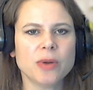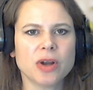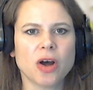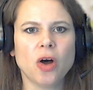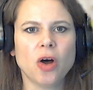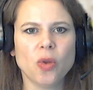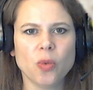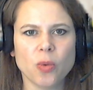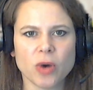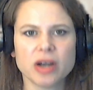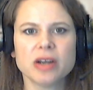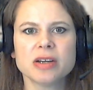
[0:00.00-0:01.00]
it all
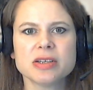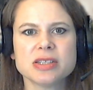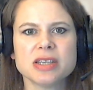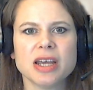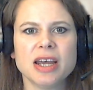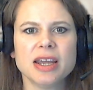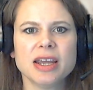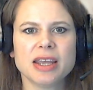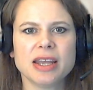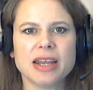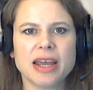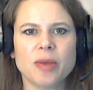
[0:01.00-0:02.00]
works
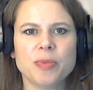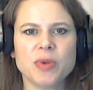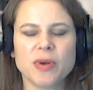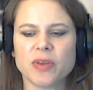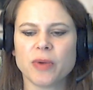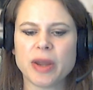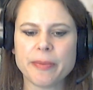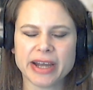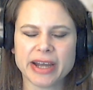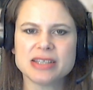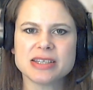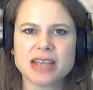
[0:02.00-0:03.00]
can help you have the right
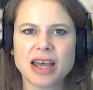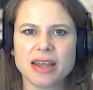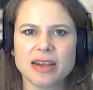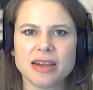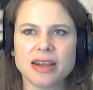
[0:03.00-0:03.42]
mindset